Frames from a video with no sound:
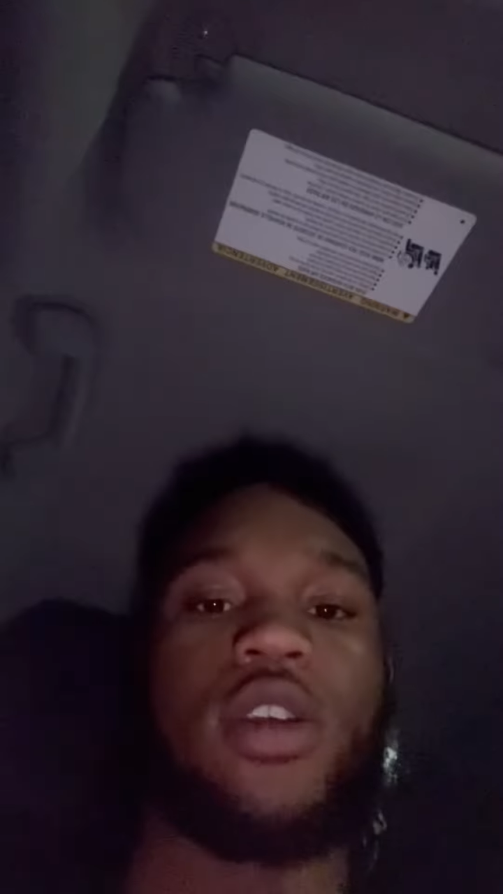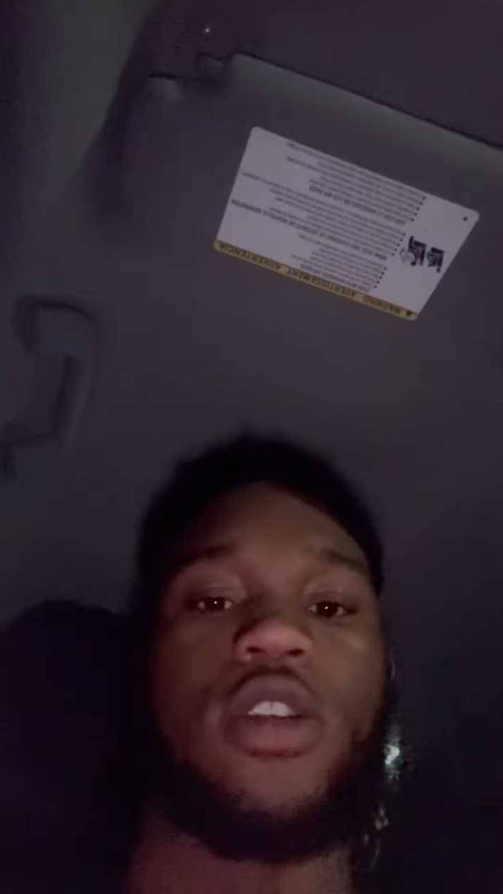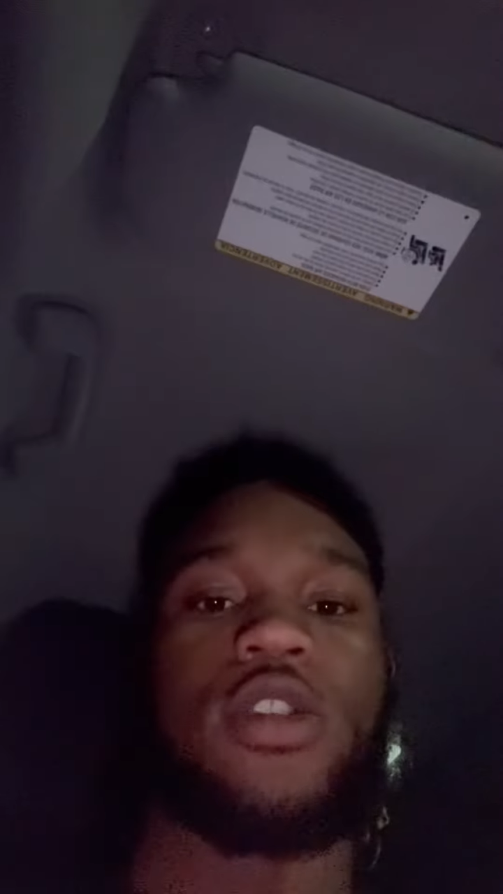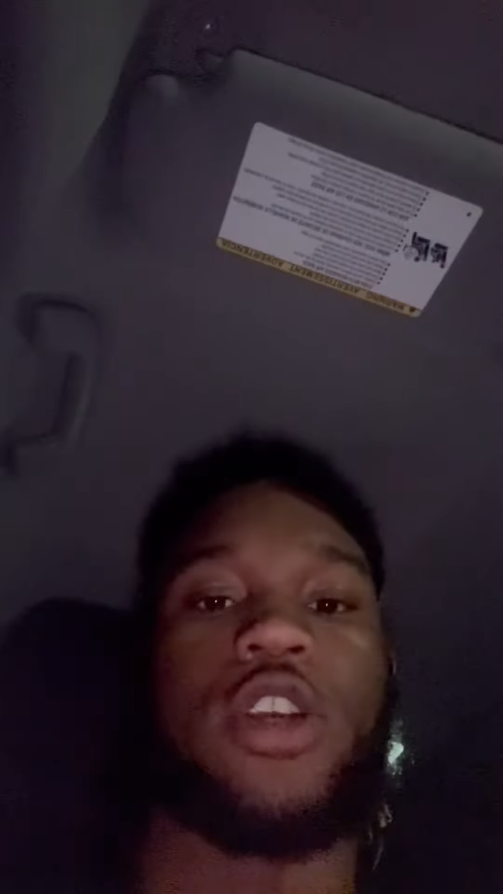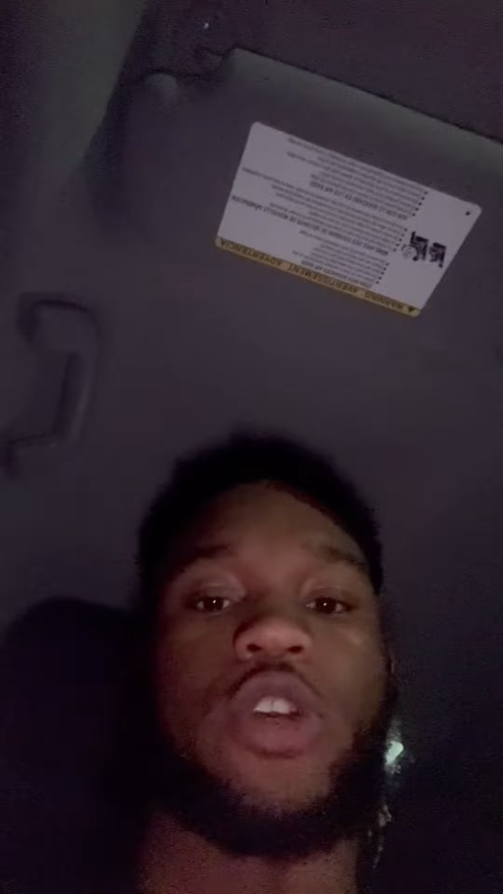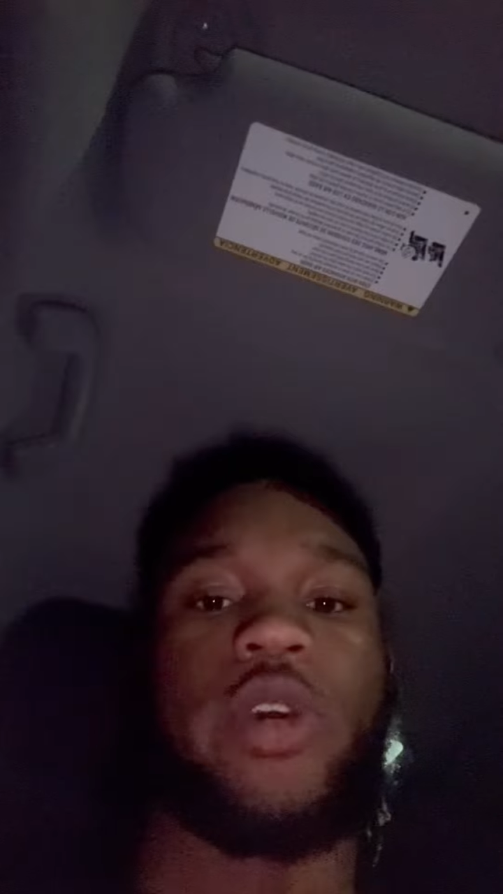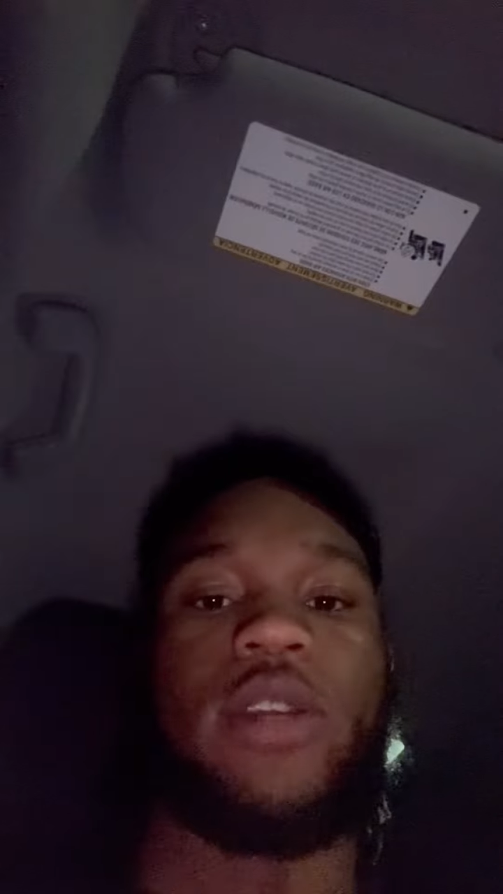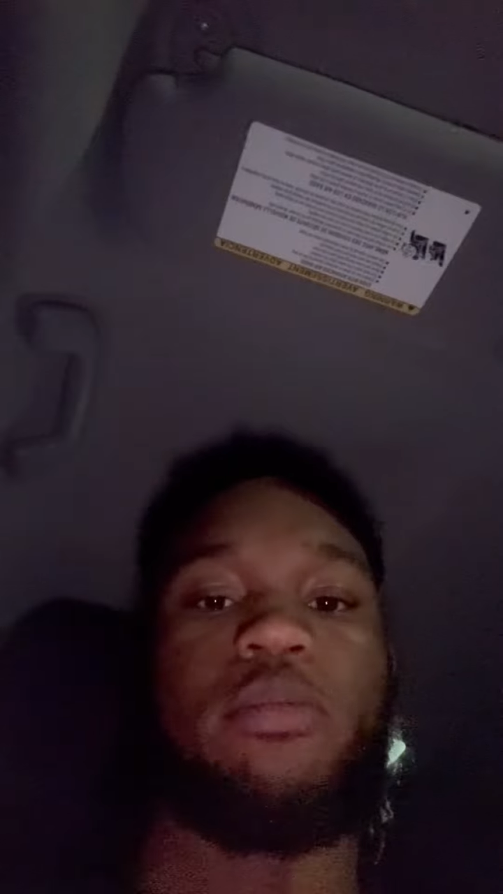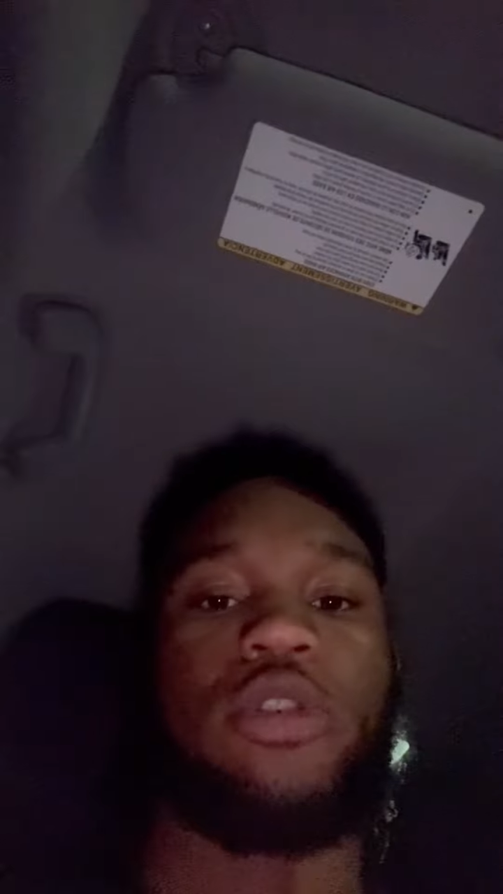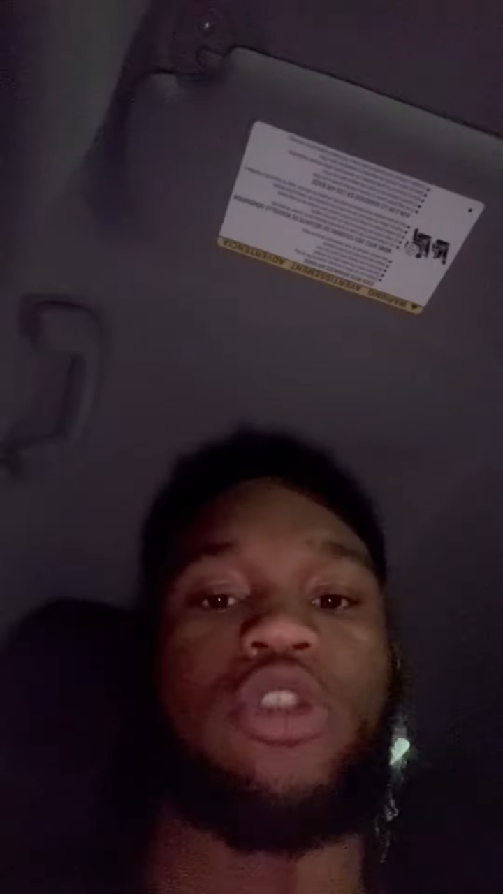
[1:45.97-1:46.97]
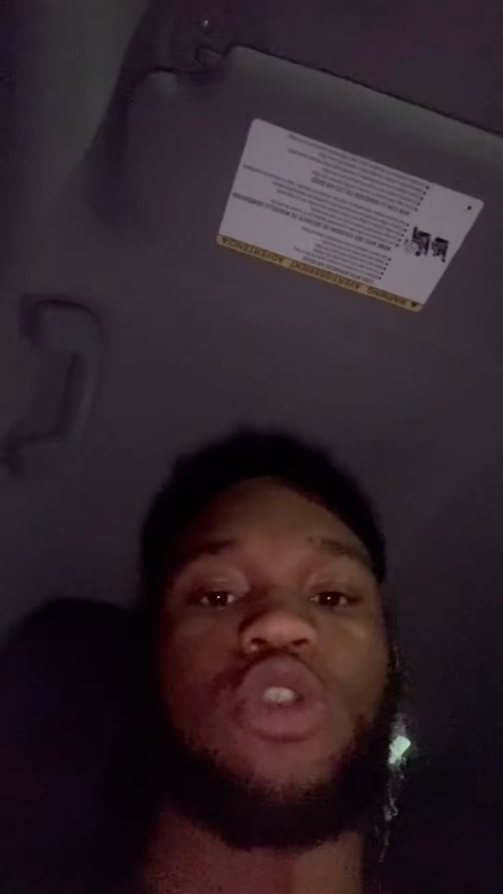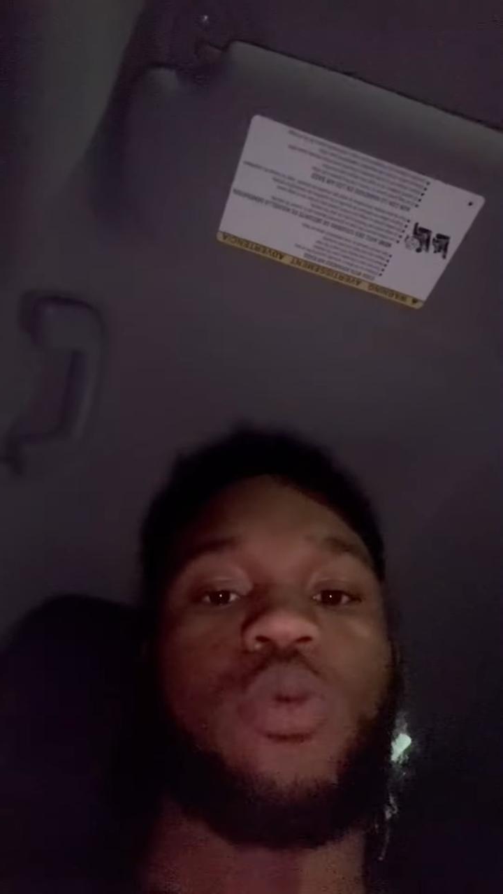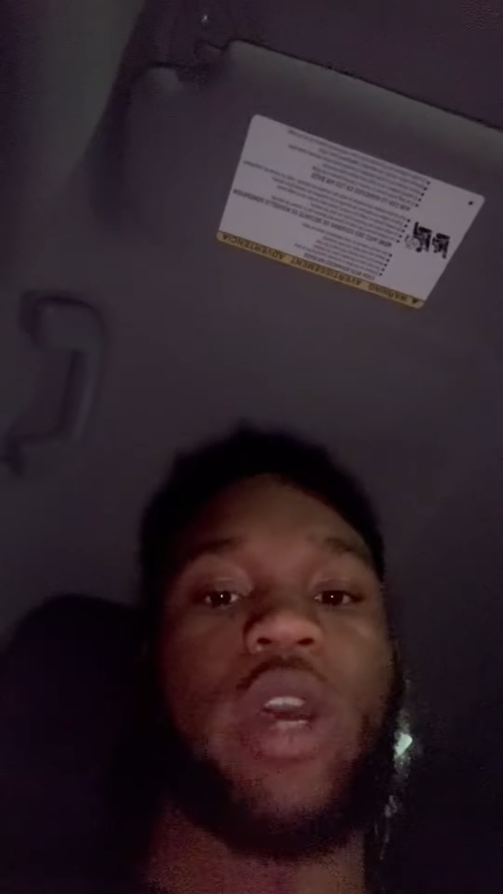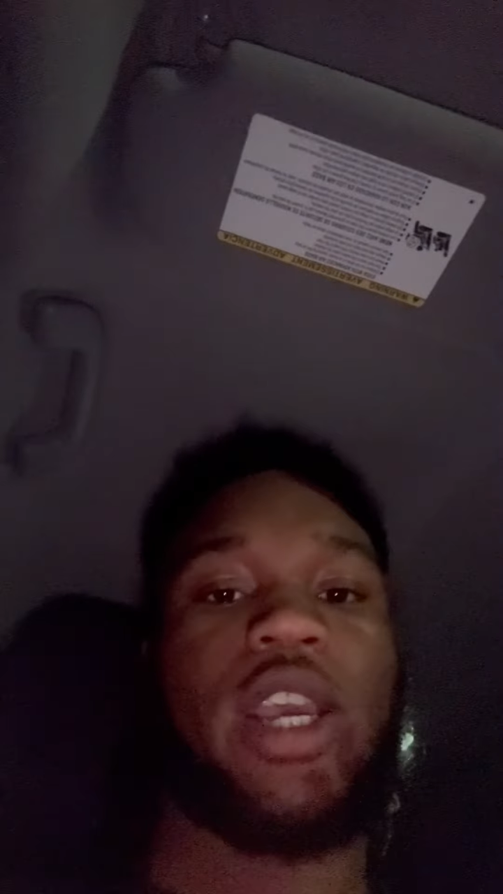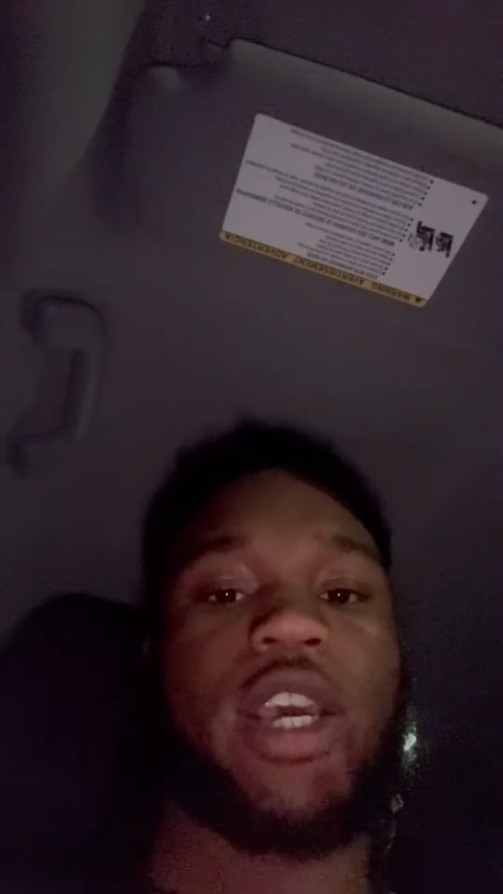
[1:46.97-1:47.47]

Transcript: So you input the weight,